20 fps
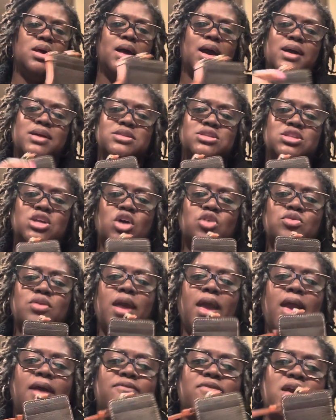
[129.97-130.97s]
I don't
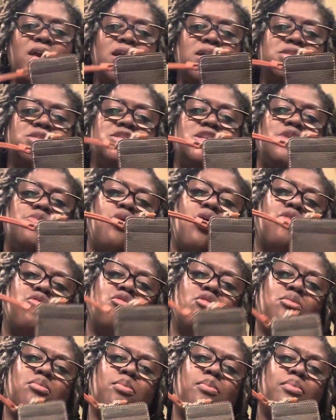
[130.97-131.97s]
have a
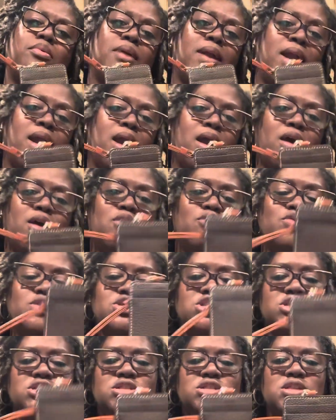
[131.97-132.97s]
Tomorrow Brown,
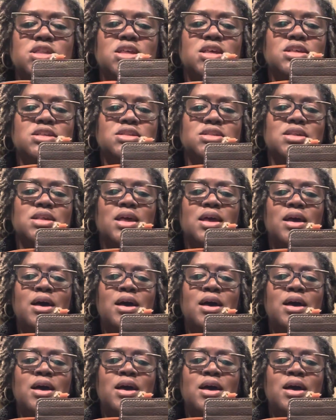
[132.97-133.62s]
which is this.